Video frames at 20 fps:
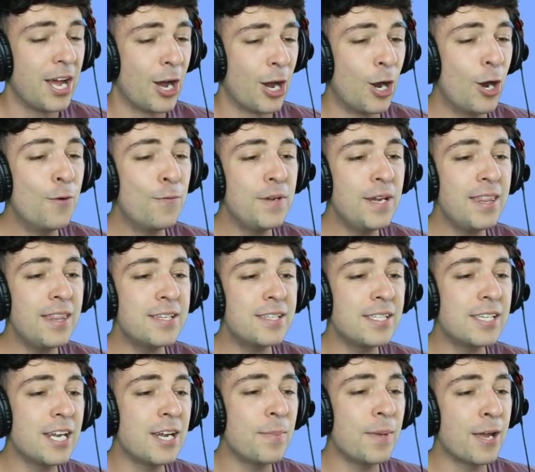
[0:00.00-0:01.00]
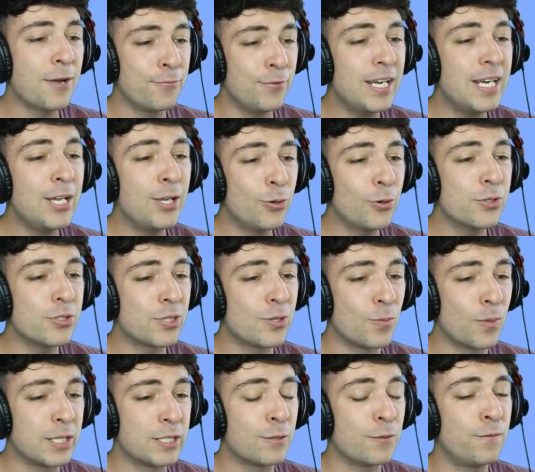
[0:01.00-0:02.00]
Hopefully this is going to be a really awesome
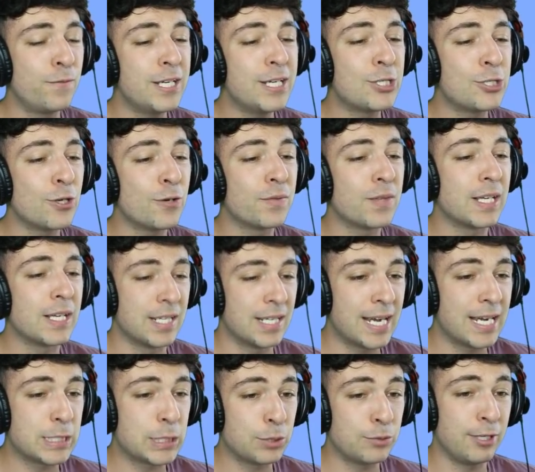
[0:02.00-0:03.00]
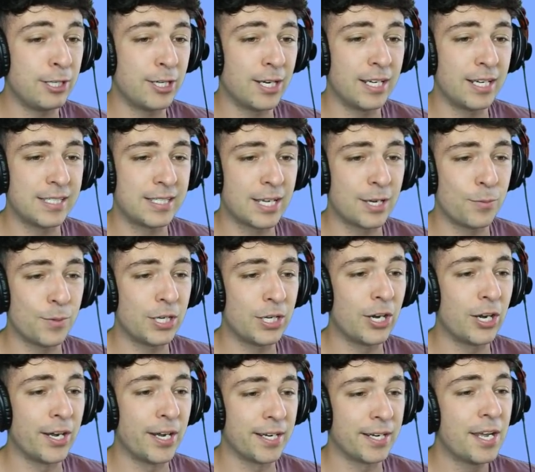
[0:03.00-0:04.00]
one to finish off the last 3 colors that we
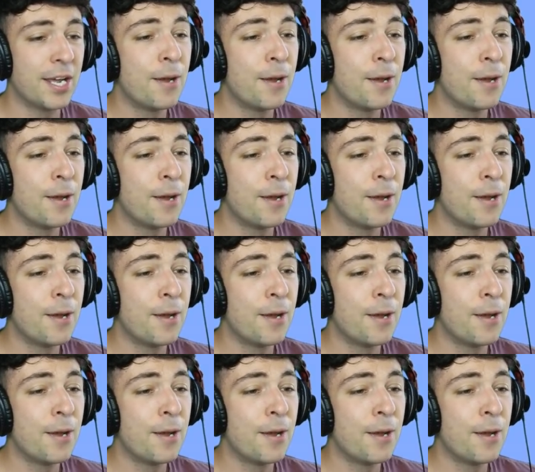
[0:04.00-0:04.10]
got.